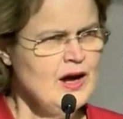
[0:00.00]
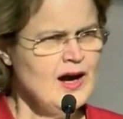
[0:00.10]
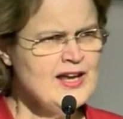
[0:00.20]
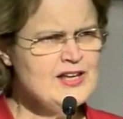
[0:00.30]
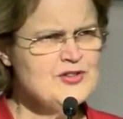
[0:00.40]

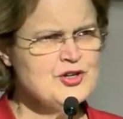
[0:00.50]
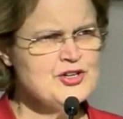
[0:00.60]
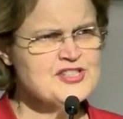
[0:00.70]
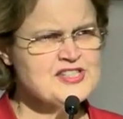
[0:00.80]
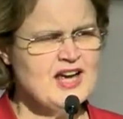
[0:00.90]
I hear that
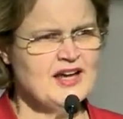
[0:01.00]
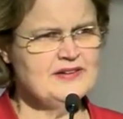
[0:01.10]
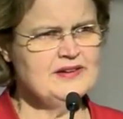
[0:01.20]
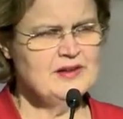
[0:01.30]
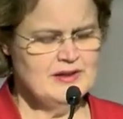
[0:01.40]
her
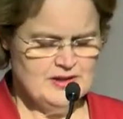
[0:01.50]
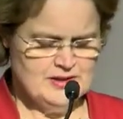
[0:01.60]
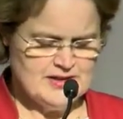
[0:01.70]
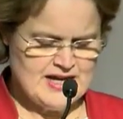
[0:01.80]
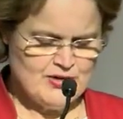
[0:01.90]
son,
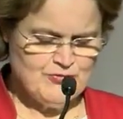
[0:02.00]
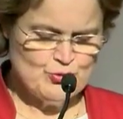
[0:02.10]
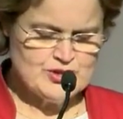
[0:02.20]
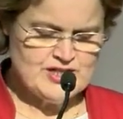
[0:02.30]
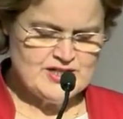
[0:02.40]
now
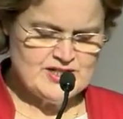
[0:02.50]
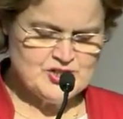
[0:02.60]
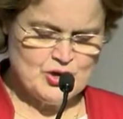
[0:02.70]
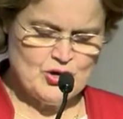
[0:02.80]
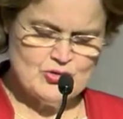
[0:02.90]
14
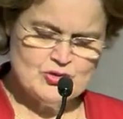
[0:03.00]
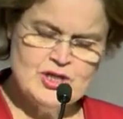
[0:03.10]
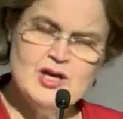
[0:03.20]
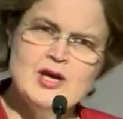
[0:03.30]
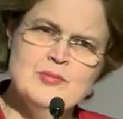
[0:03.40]
years old,
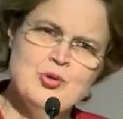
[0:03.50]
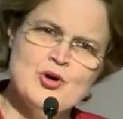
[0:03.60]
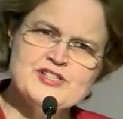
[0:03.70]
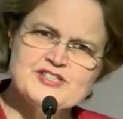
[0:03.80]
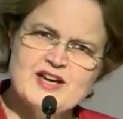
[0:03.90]

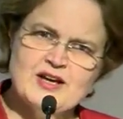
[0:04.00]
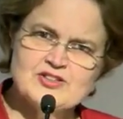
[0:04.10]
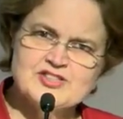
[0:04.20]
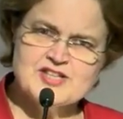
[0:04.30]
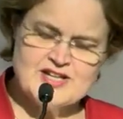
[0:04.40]
points
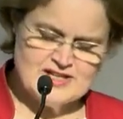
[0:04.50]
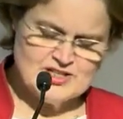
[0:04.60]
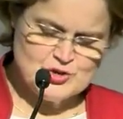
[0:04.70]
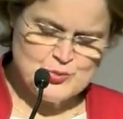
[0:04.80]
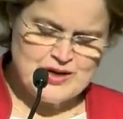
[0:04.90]
out
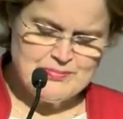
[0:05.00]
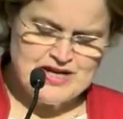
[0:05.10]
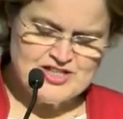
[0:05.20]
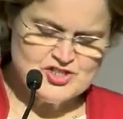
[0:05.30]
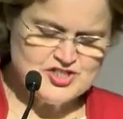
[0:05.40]
scenes where
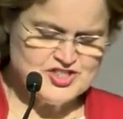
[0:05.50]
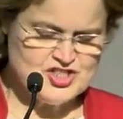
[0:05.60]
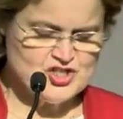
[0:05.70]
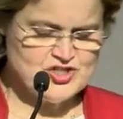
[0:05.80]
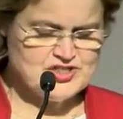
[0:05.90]
major
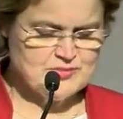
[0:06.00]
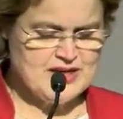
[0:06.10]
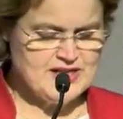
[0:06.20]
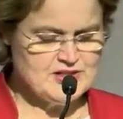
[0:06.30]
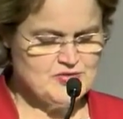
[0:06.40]
decisions are
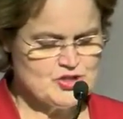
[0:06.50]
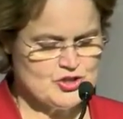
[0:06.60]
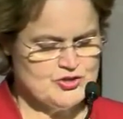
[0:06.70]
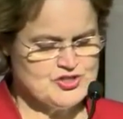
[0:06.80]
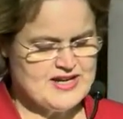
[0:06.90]
made in the
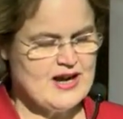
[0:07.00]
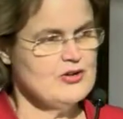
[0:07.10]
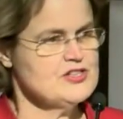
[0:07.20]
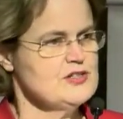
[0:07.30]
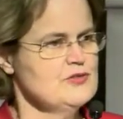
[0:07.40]
show's
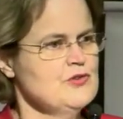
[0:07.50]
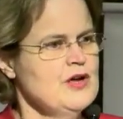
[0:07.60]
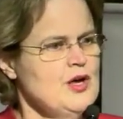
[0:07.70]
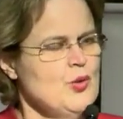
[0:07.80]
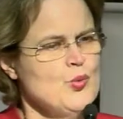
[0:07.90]
narrative
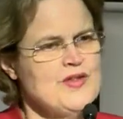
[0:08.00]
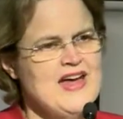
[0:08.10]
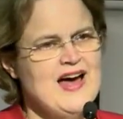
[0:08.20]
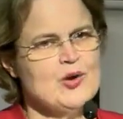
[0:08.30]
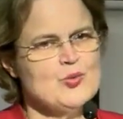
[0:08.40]

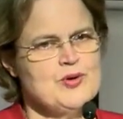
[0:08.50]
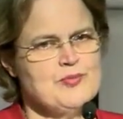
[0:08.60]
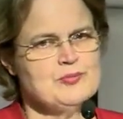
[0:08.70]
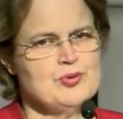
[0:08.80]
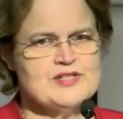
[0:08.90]
without
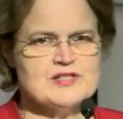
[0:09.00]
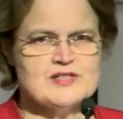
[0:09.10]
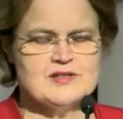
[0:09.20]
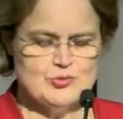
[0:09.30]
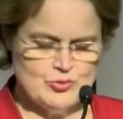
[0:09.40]
women
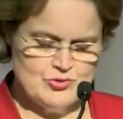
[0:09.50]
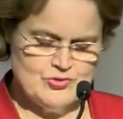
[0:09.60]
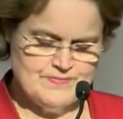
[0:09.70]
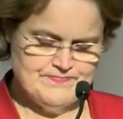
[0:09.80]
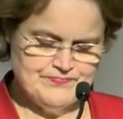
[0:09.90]
present in the
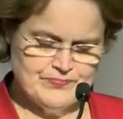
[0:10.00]
room.